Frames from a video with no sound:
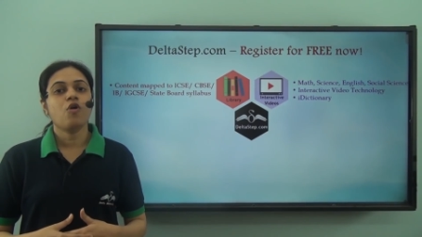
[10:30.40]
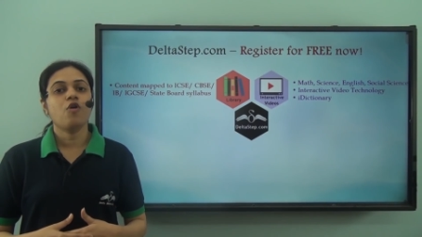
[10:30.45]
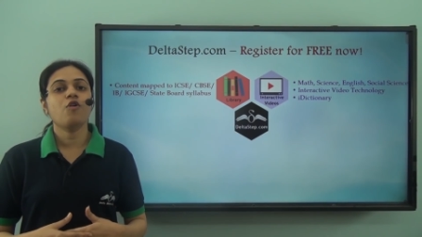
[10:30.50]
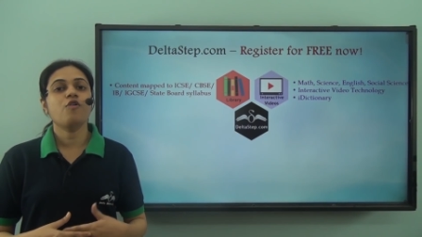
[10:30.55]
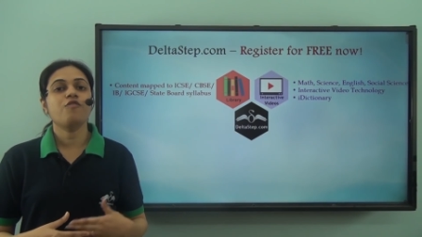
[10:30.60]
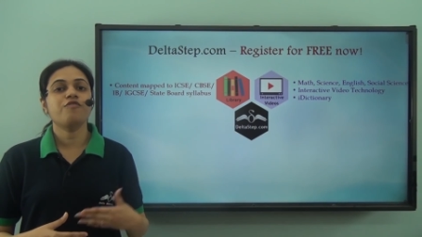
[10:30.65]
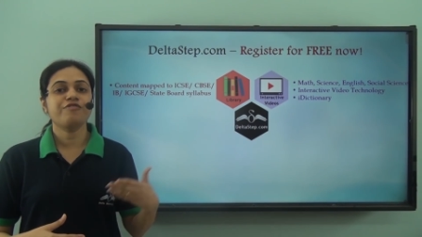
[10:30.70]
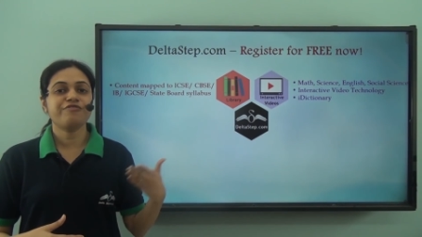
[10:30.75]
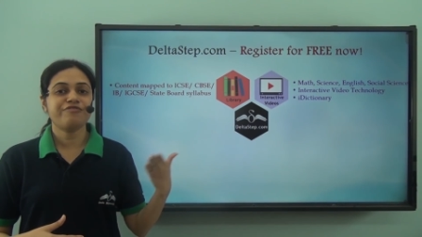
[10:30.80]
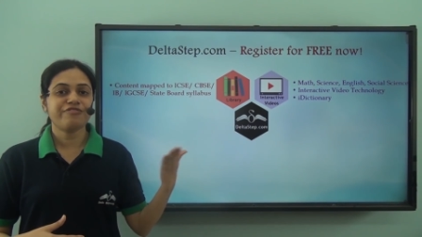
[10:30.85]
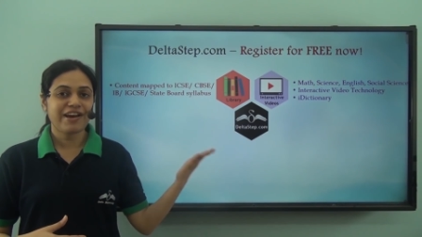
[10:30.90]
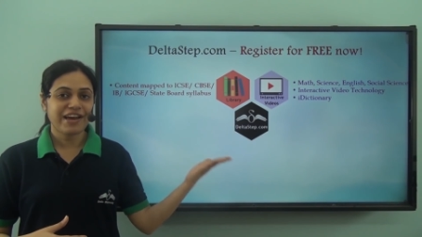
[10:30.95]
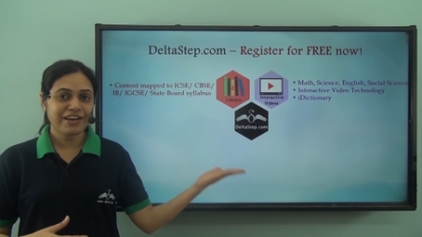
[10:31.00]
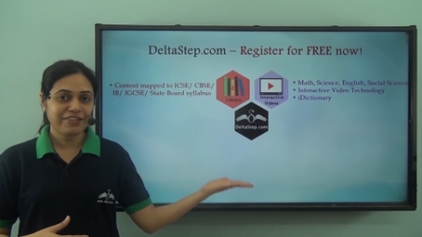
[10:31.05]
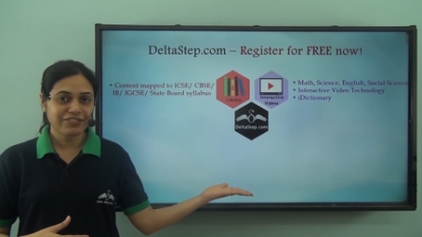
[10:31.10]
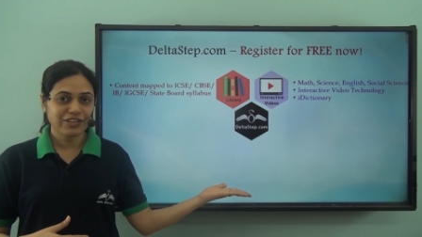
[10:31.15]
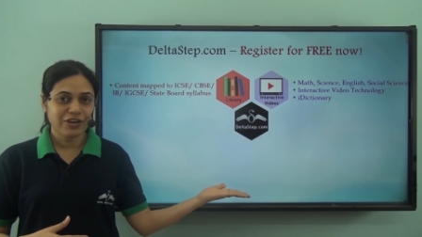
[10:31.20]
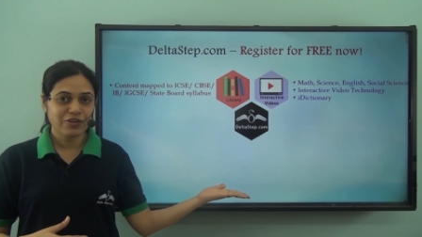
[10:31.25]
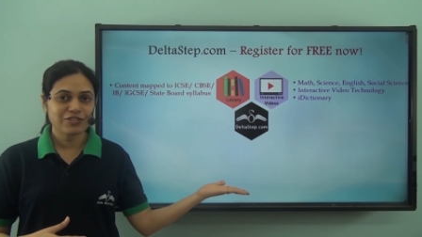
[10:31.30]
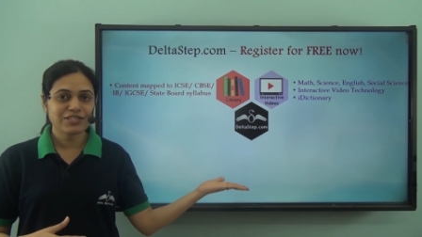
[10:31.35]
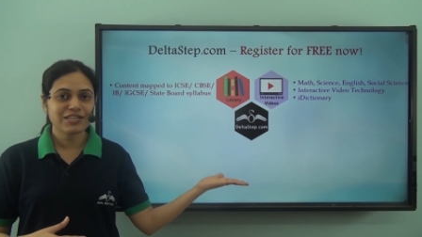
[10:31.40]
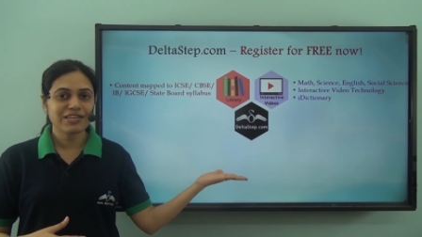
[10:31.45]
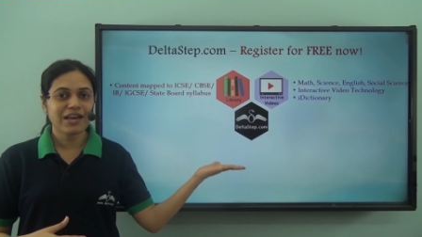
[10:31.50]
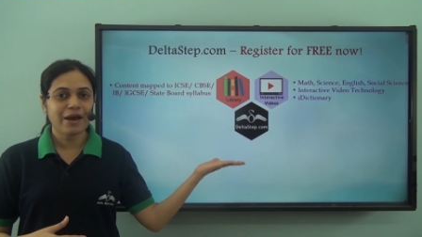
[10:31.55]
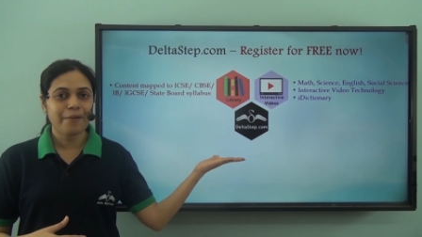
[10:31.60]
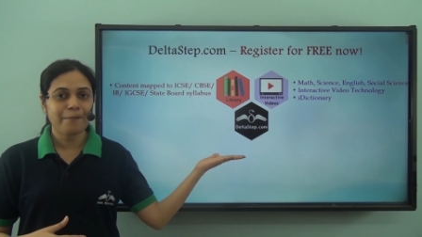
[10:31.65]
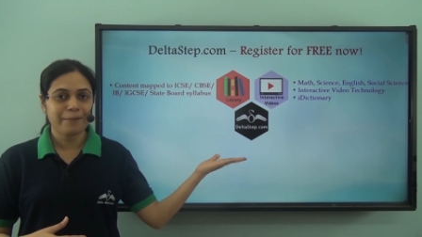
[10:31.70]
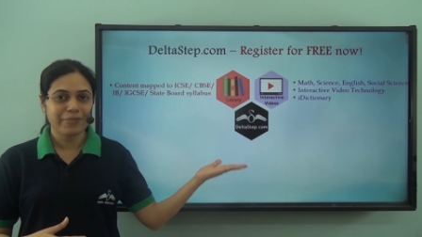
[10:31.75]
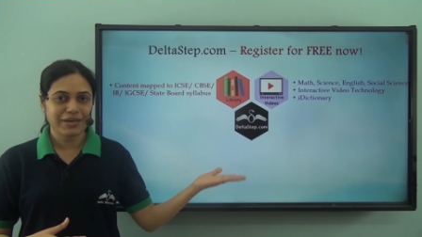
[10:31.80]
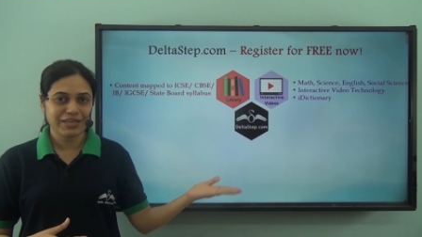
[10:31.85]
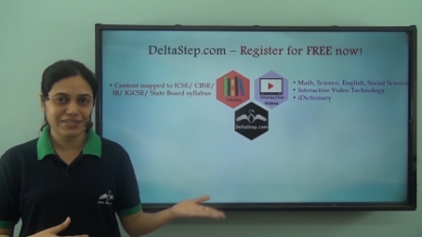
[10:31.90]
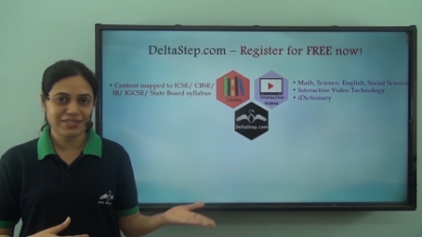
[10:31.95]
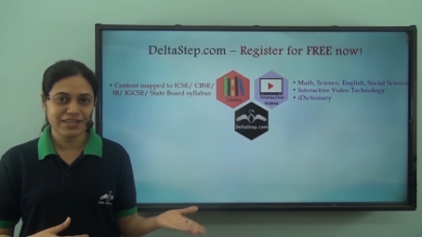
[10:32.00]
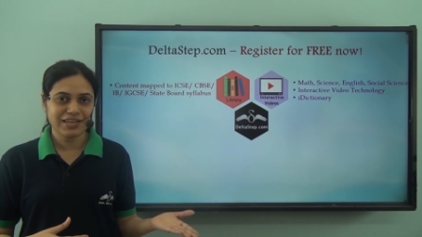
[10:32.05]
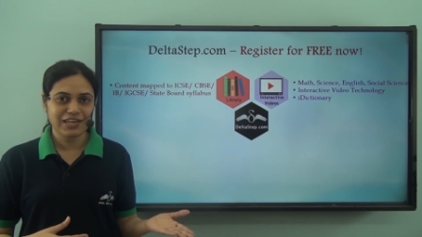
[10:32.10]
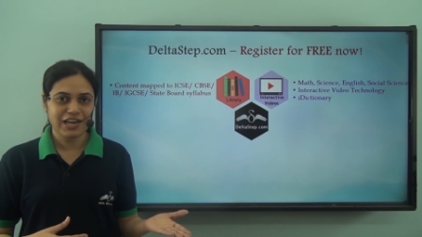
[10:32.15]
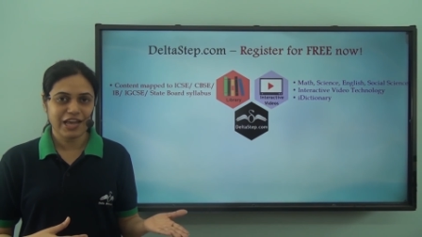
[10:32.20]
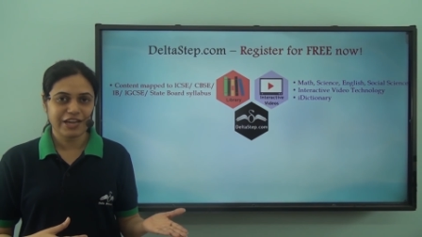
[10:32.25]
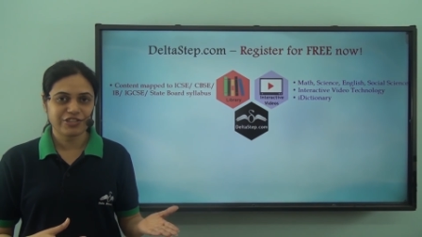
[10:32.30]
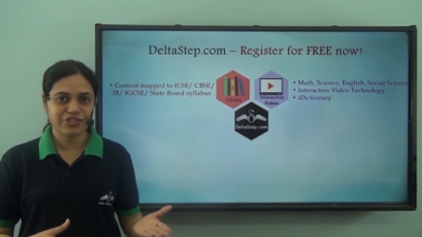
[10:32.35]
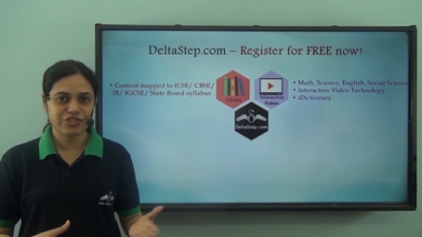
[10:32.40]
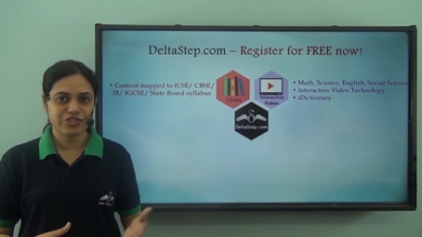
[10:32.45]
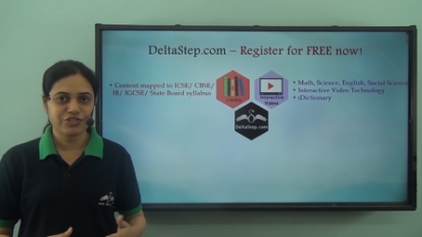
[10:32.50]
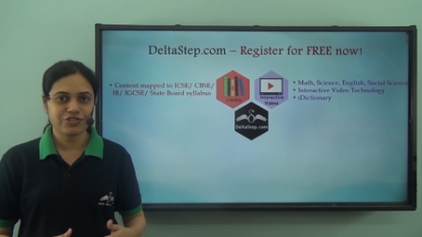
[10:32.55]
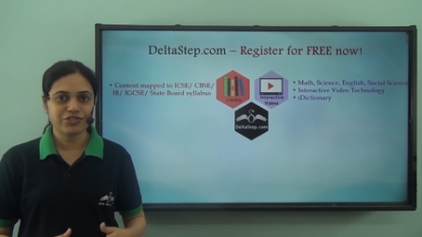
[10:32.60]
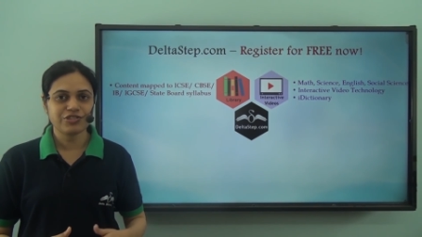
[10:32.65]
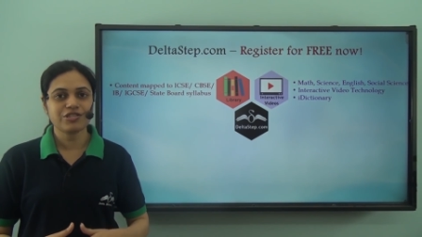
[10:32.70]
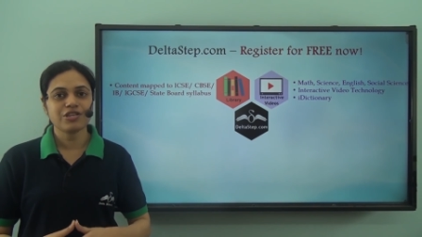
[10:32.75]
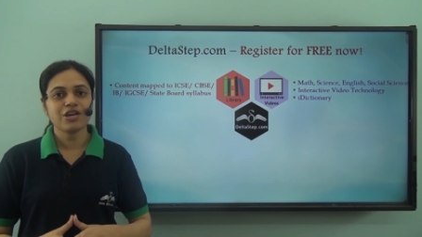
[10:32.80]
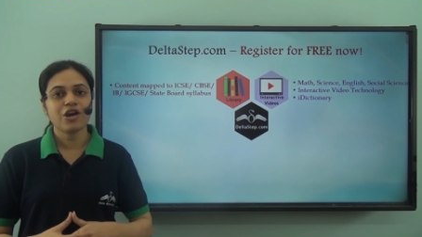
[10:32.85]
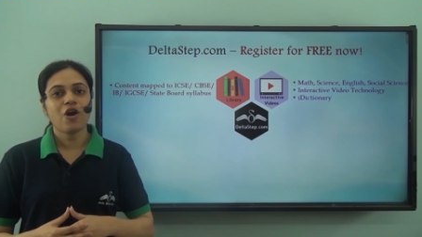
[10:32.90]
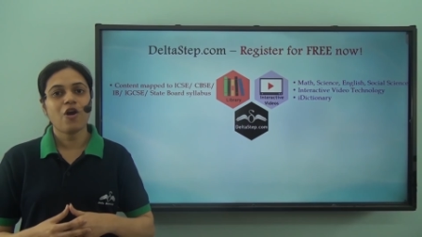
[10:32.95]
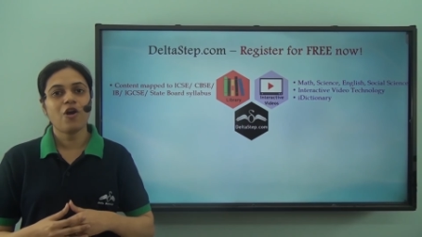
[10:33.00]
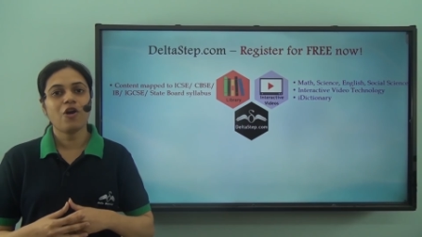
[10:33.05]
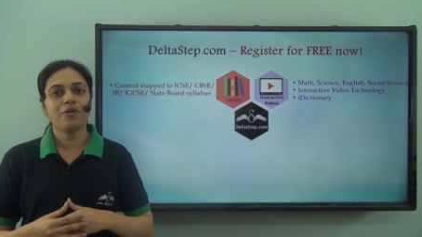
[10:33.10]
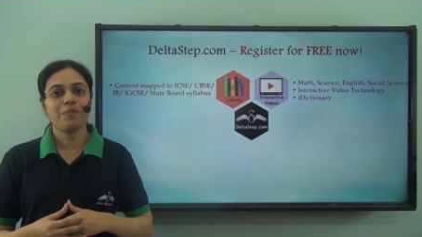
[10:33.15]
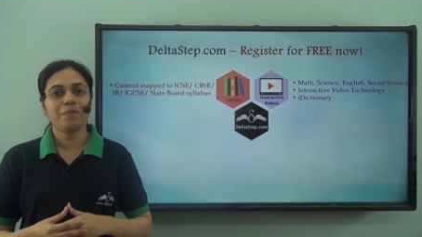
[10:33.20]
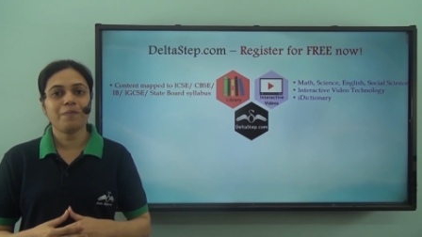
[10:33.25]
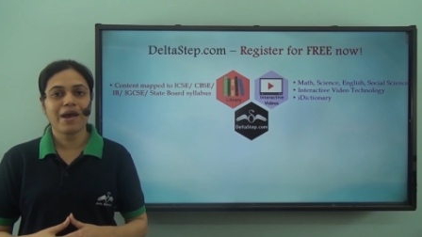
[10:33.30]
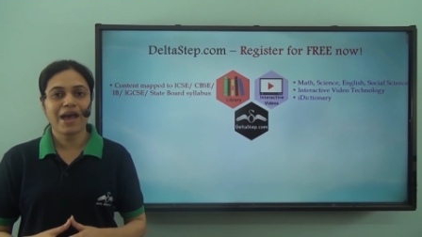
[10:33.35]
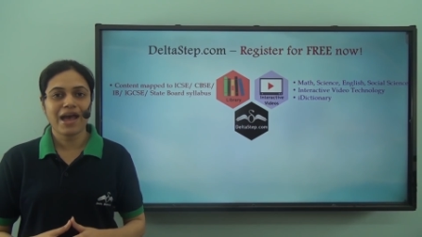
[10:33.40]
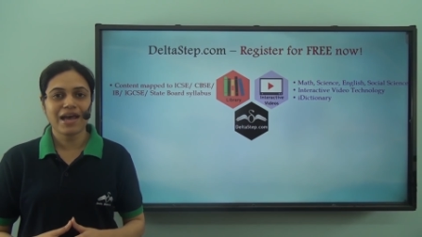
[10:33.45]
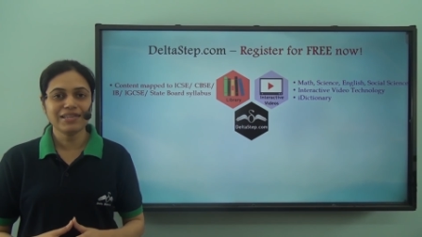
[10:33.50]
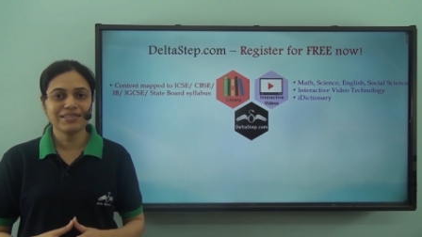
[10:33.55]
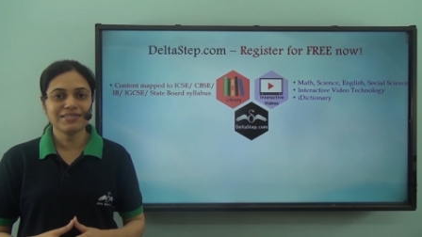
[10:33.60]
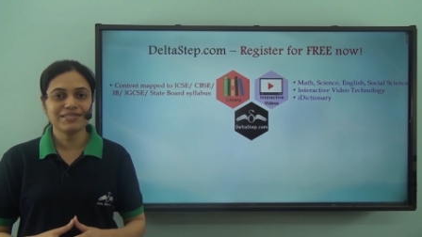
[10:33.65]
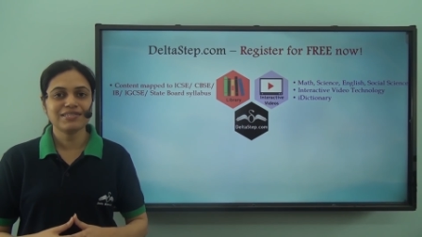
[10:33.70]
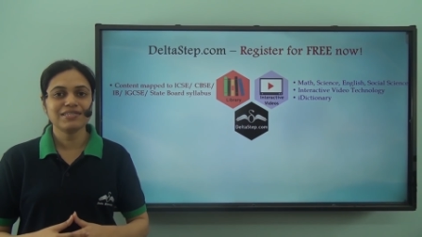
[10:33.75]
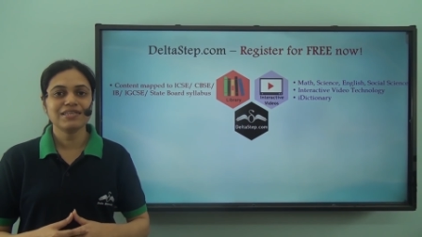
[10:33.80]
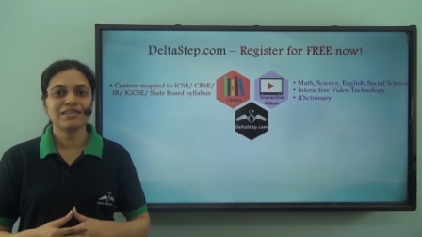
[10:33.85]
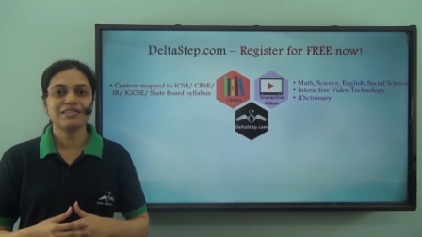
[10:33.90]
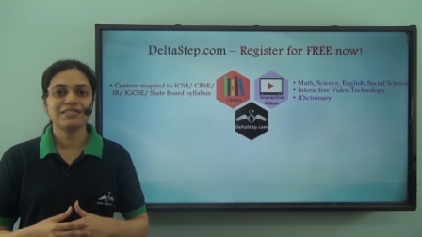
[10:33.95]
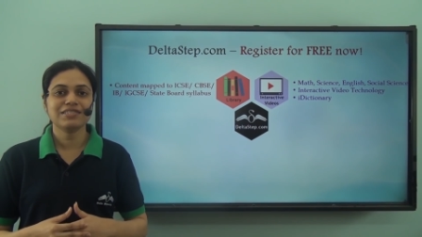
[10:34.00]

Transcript: Over 5000 amazing lectures on maths,